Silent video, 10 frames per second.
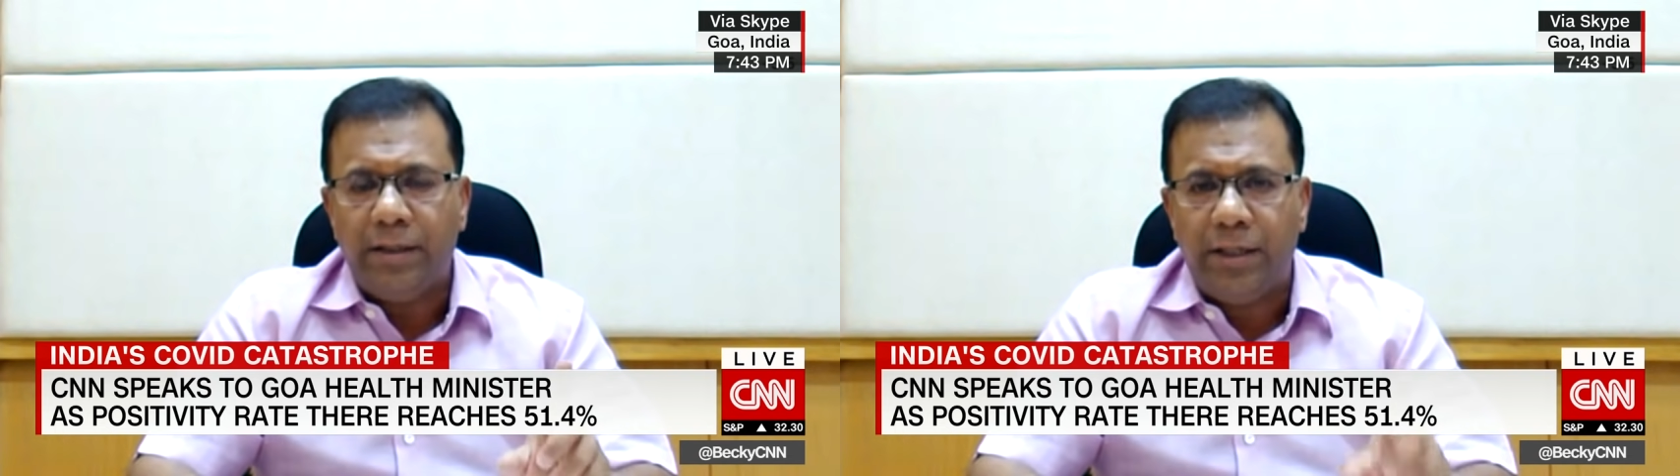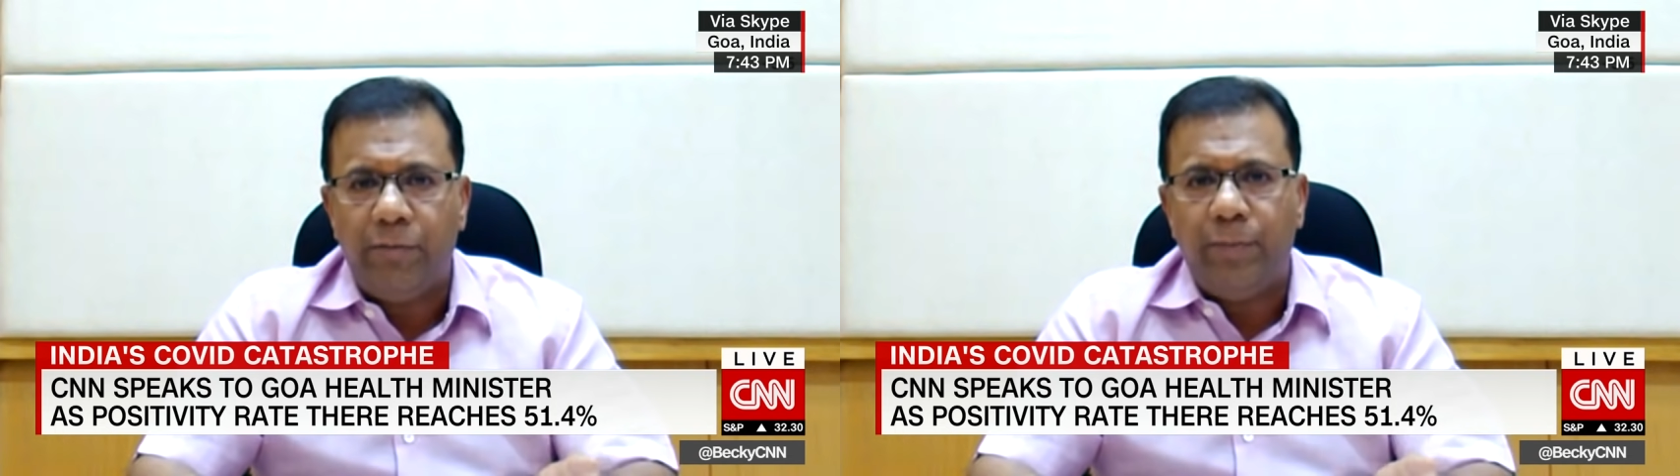
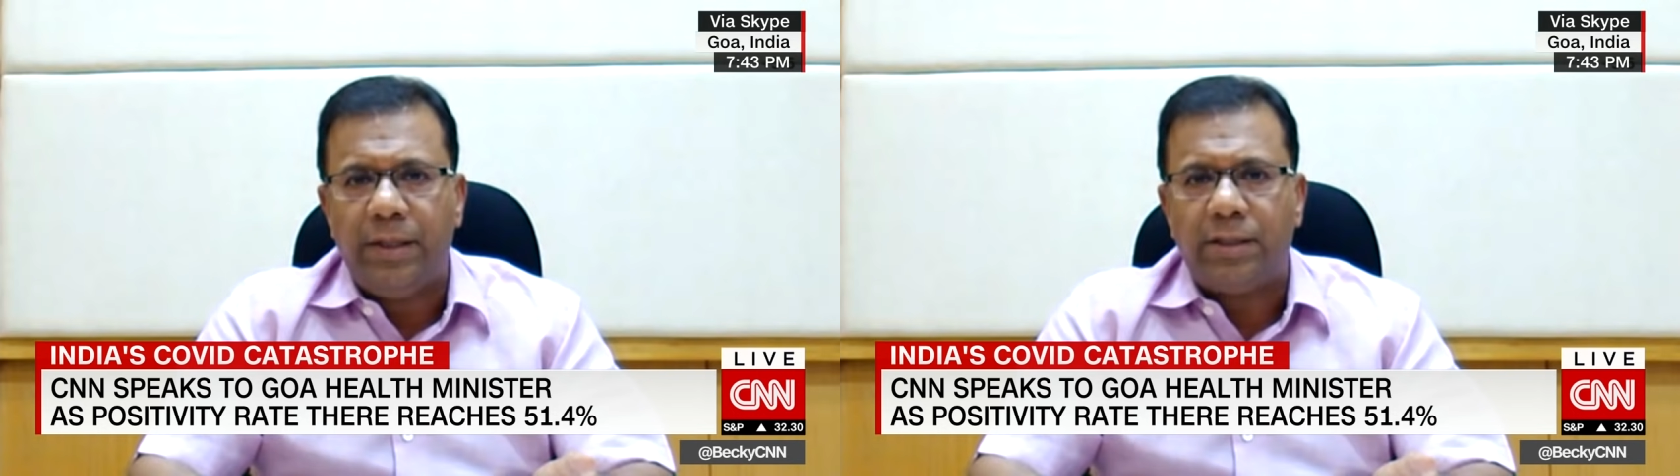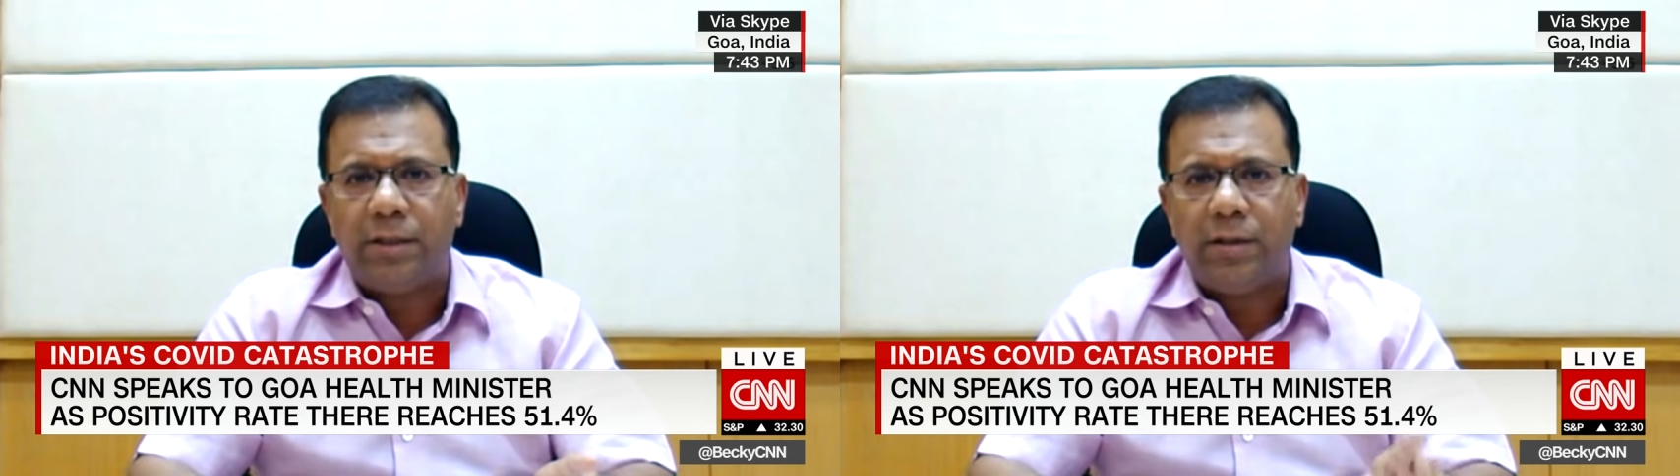chief
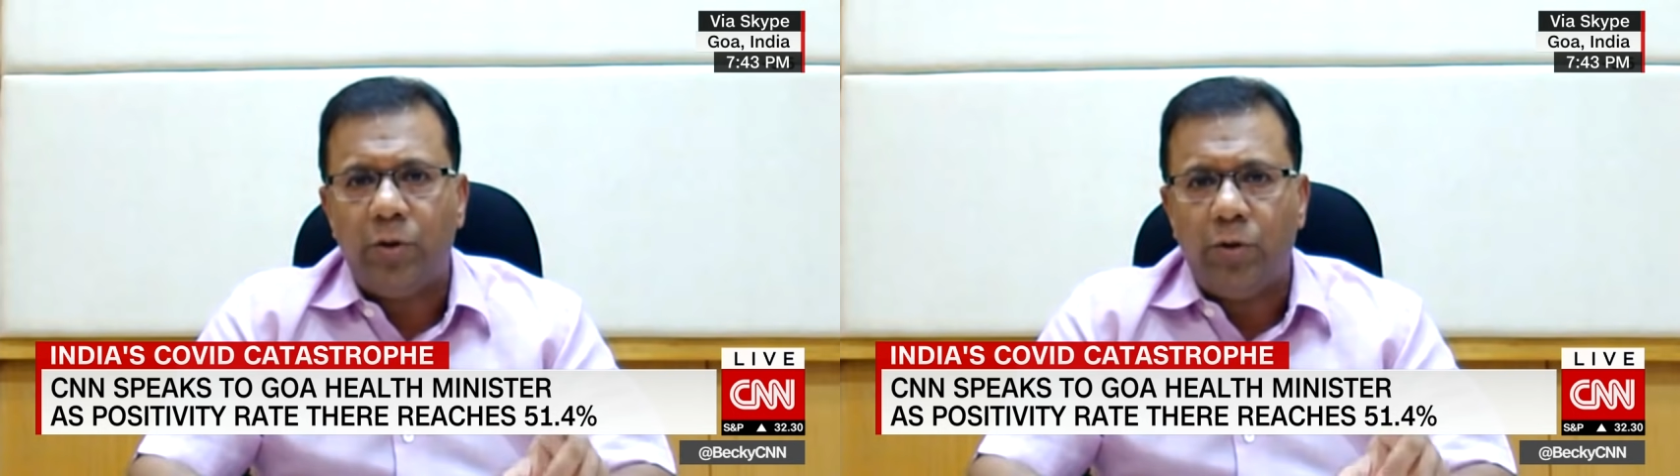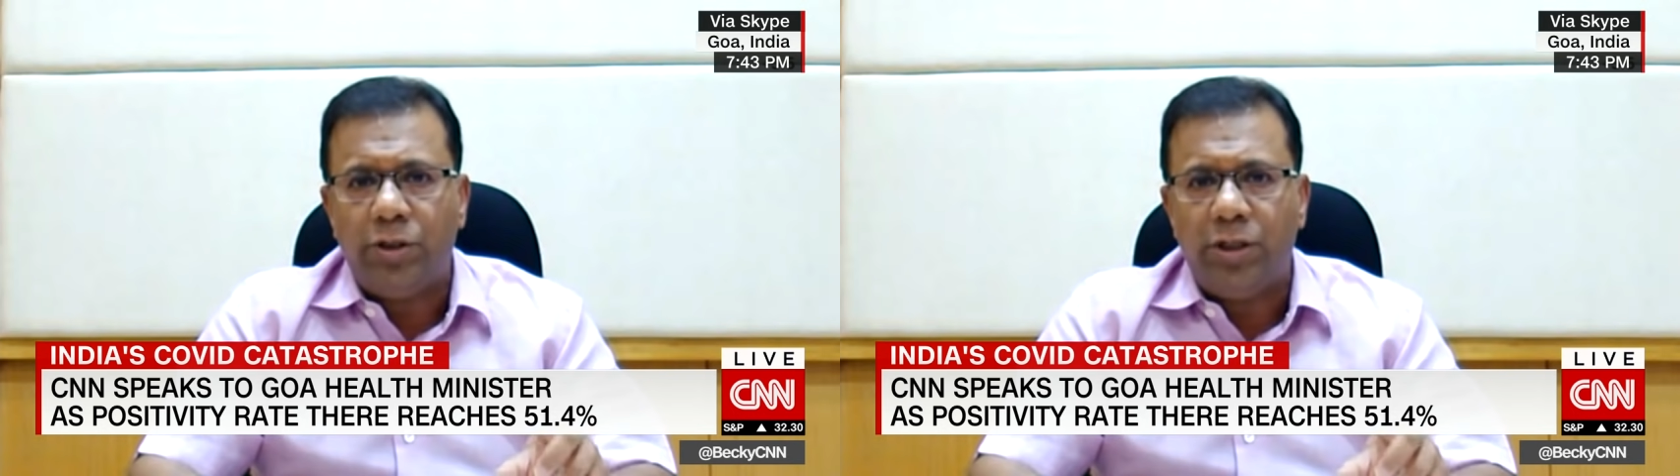minister,
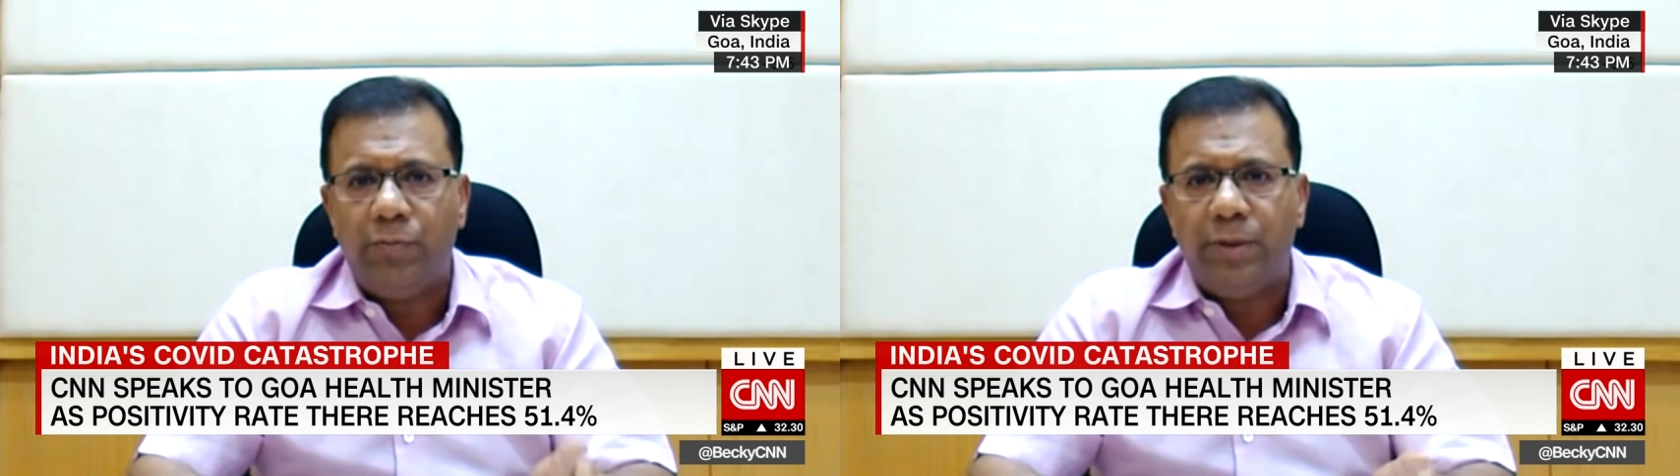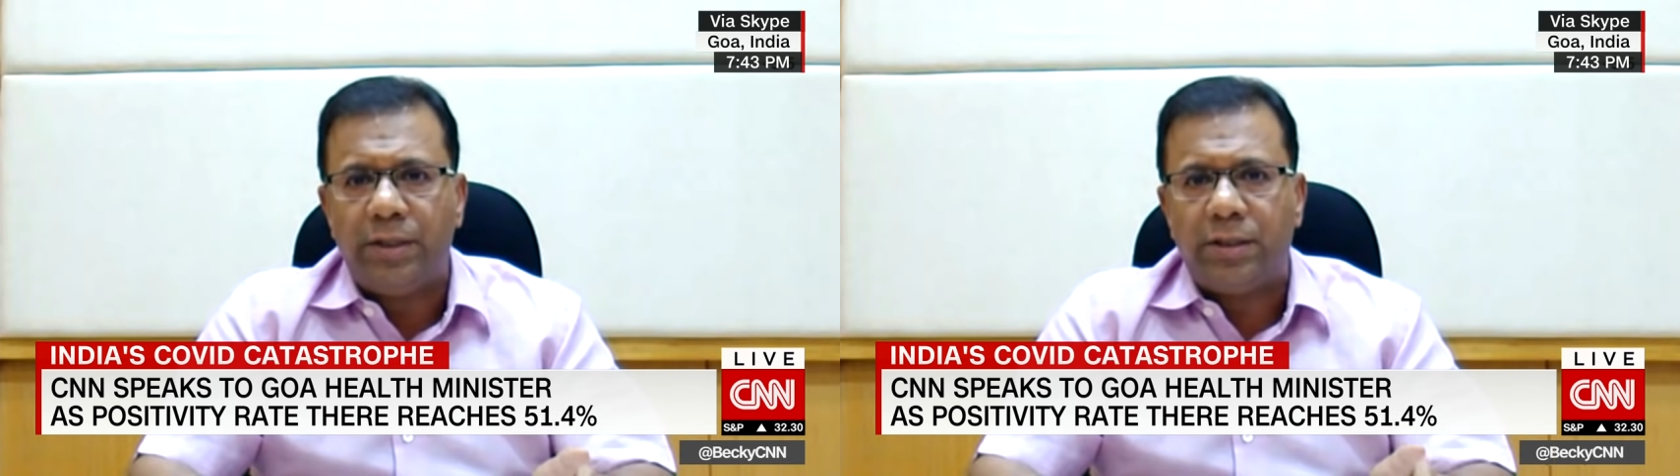no
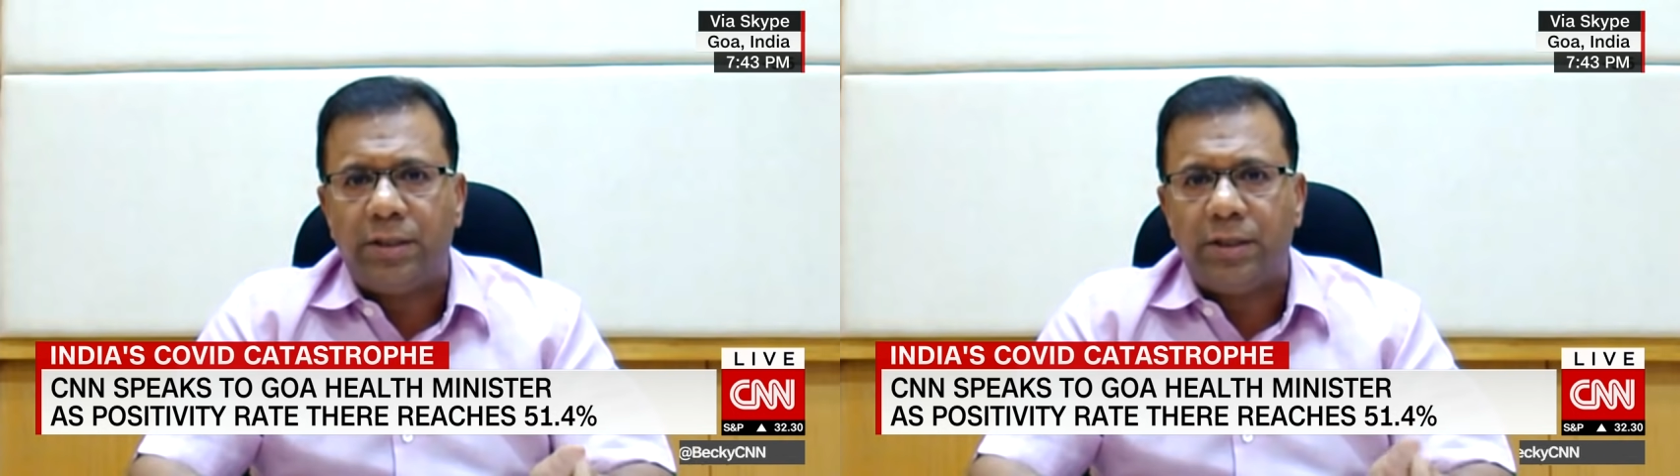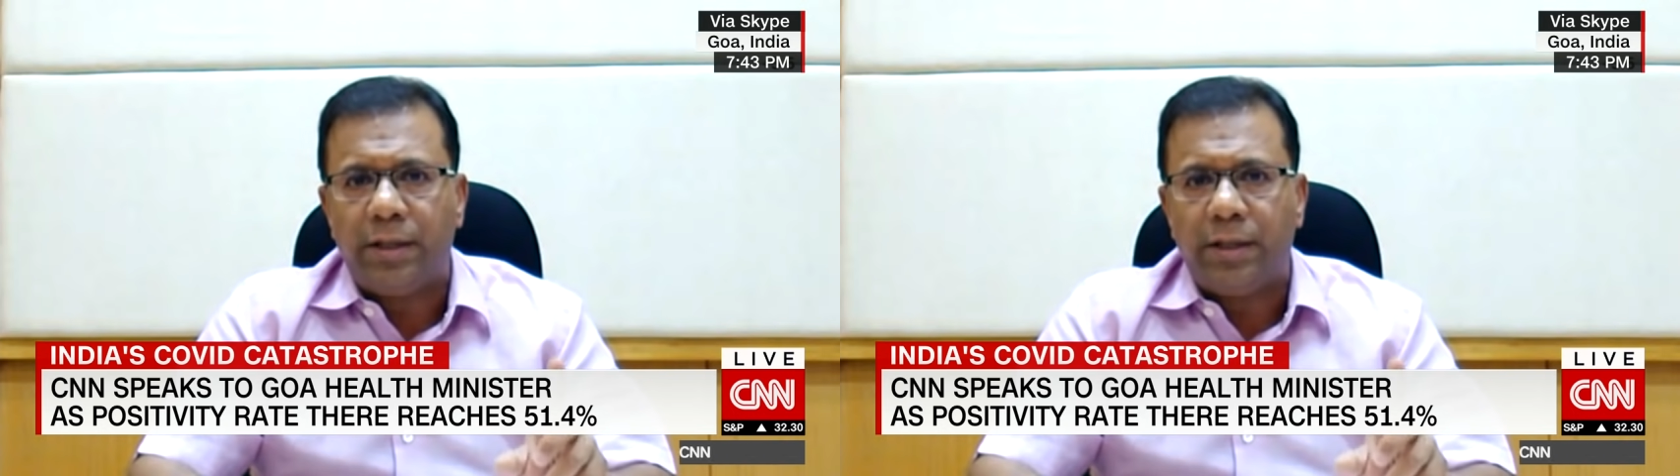chief minister,